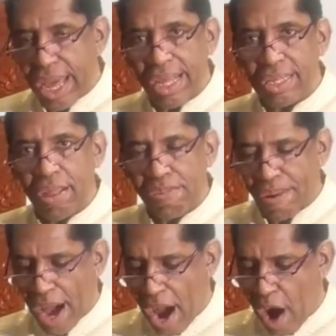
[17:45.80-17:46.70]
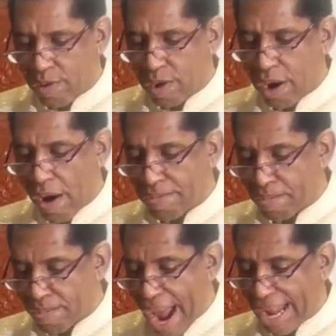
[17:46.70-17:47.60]
is the power
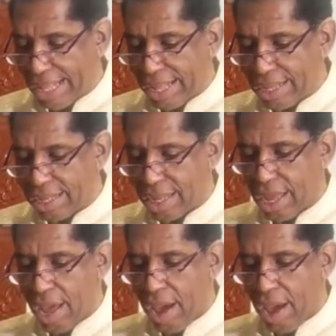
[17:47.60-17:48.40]
of practice.